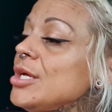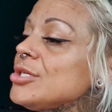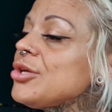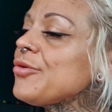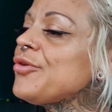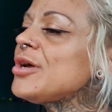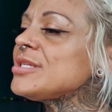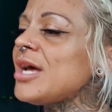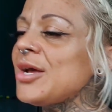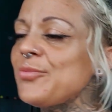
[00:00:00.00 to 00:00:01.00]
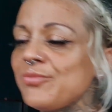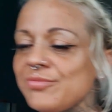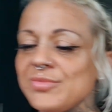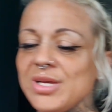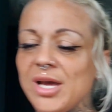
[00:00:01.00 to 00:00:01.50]
So the first item,
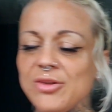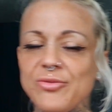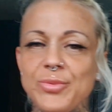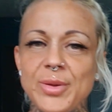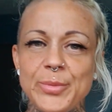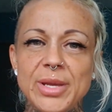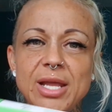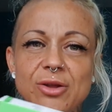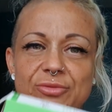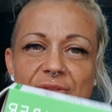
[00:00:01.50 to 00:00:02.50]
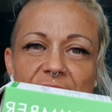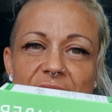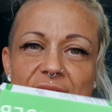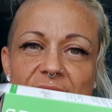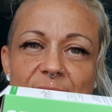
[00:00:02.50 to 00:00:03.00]
kind of a bit peed off that
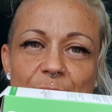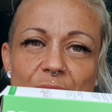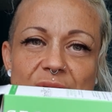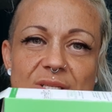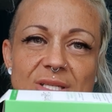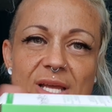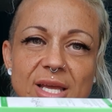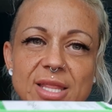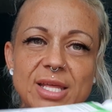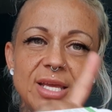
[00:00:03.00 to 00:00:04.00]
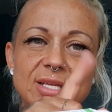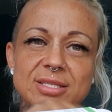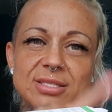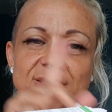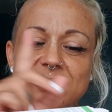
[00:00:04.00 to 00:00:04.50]
the box is like
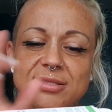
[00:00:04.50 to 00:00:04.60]
this.